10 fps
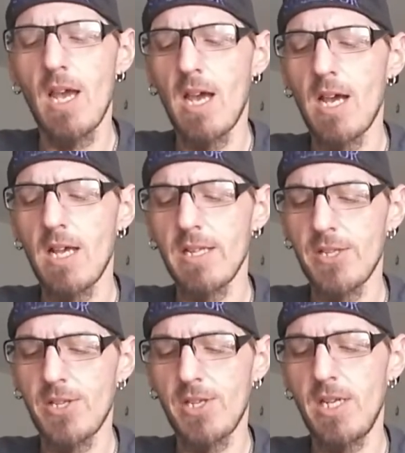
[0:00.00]

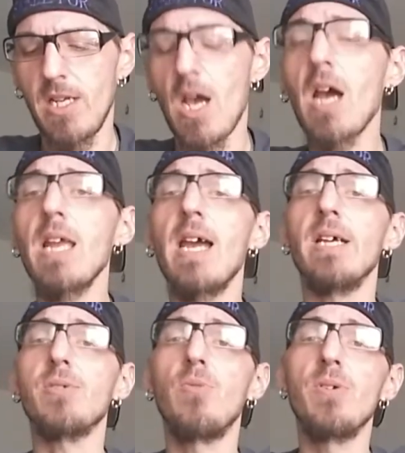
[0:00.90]
Let's see. Oh,
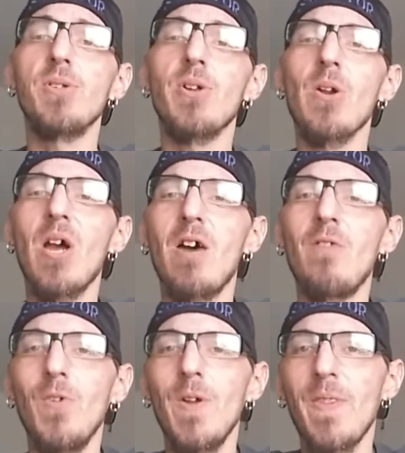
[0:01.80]
yes, we'll start
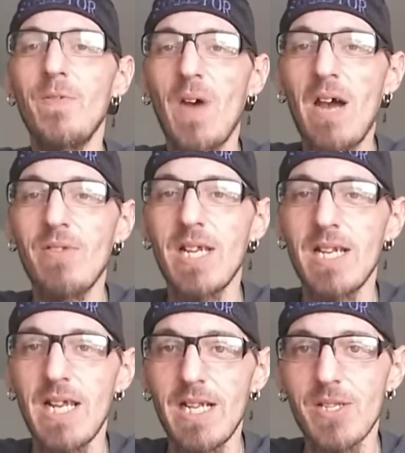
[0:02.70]
off with the
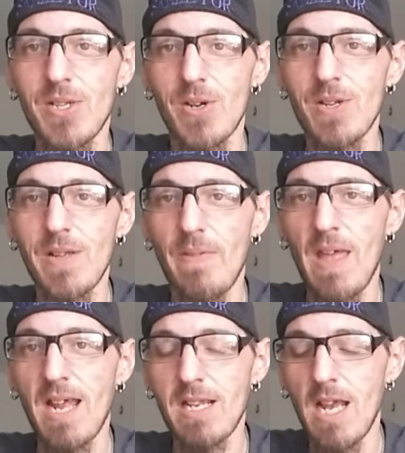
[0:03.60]
510 insert
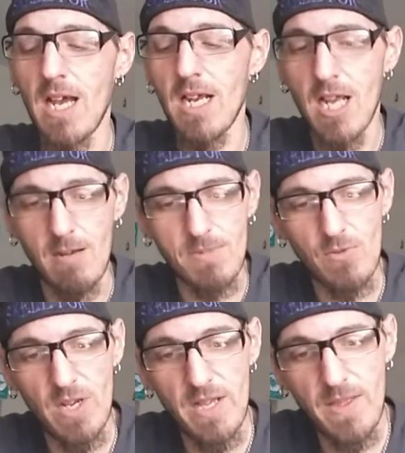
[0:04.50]
that
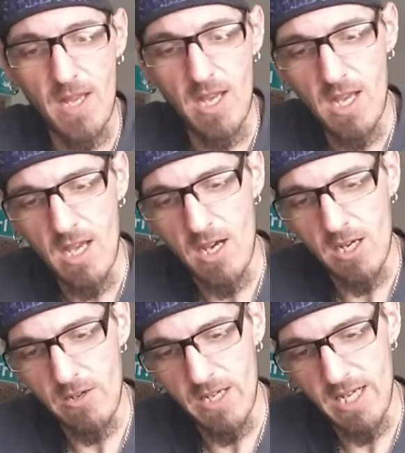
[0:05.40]
comes with.
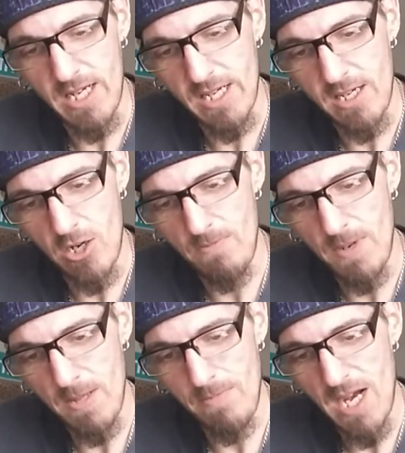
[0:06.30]
I'll go ahead and
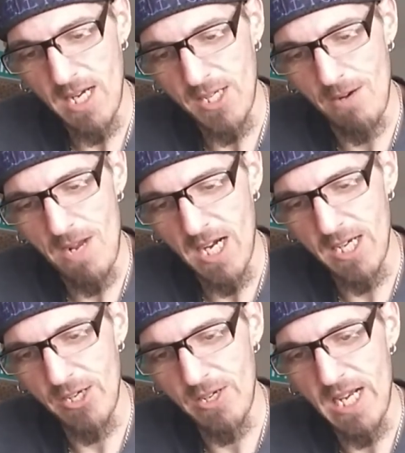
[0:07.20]
open the box here. I'm not going
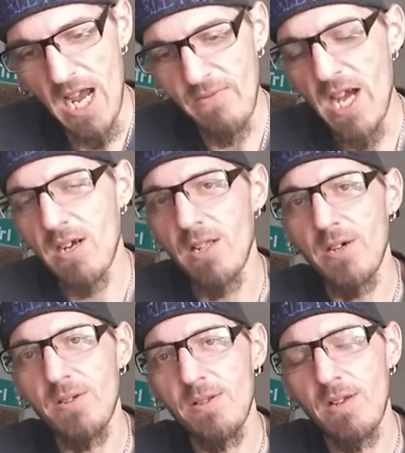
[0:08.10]
to do a dive down
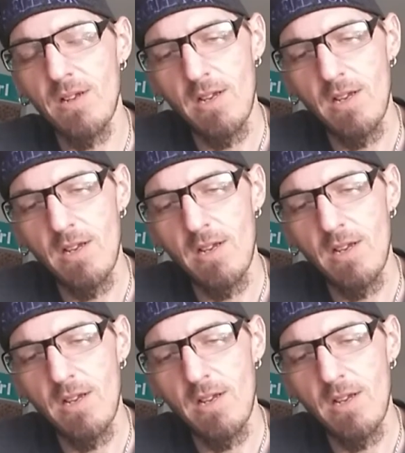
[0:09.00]
close